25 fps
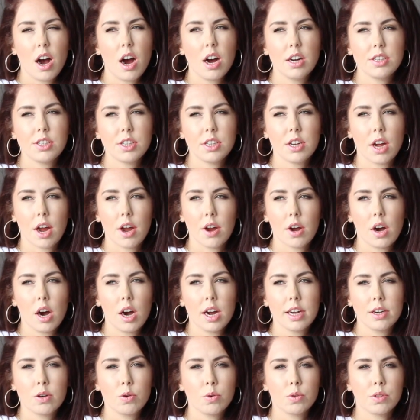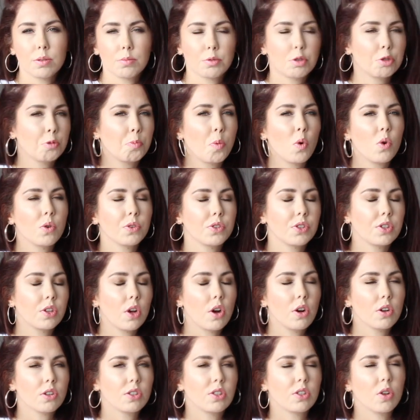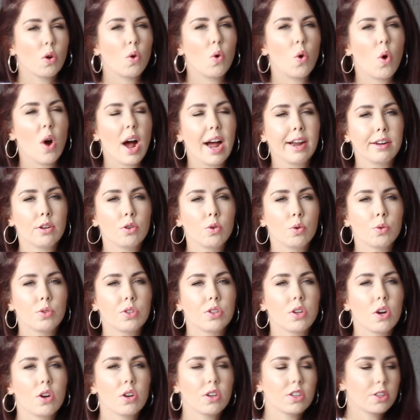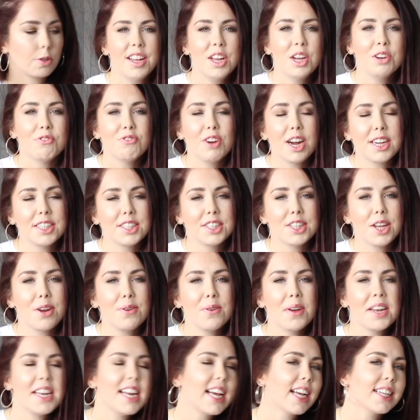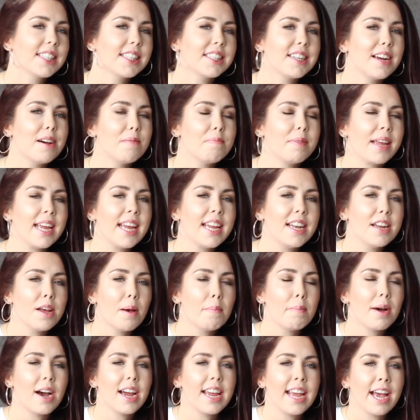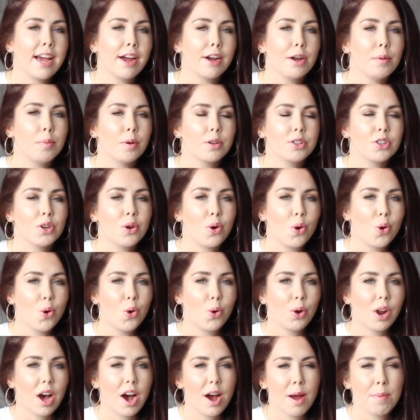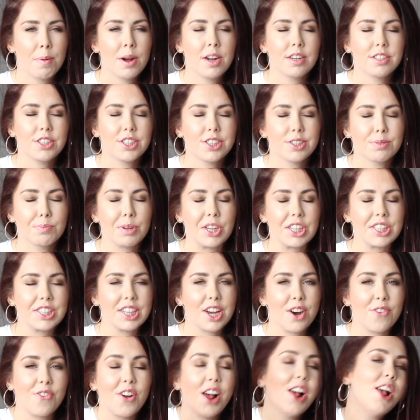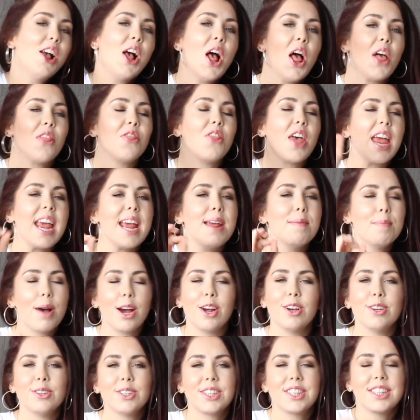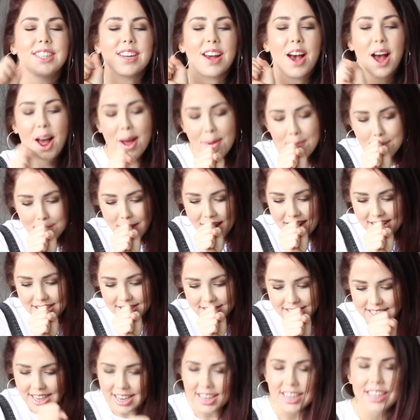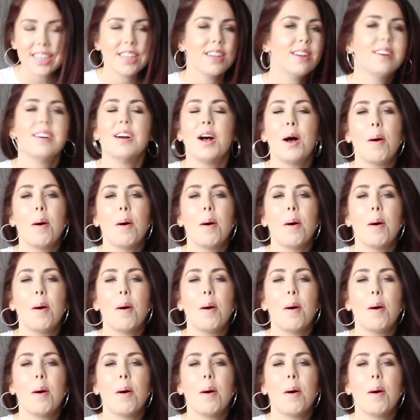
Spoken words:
I don't know, I call them sports socks or ankle socks. Right, so next up in my Harry Potter haul, I purchased myself the most amazing